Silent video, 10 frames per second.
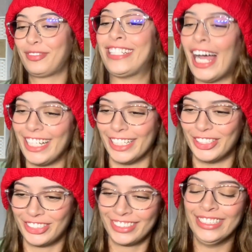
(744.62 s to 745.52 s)

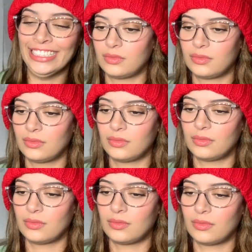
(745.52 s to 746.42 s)
Tyler.
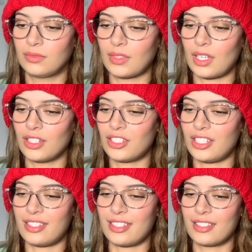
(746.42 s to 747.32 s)
Oh, she
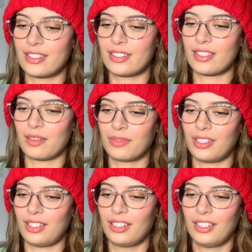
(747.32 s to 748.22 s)
says
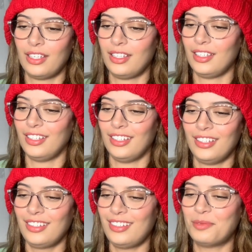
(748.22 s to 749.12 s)
something.
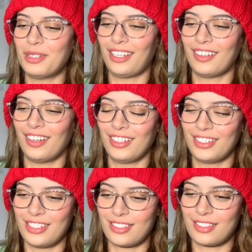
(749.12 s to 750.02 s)
Oh my God,
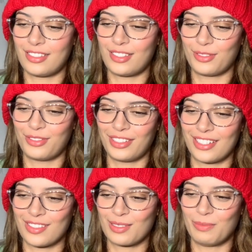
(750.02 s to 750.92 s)
she's so
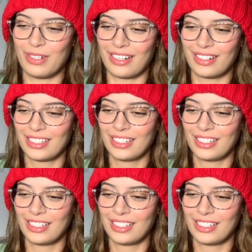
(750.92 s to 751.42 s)
freaking smart.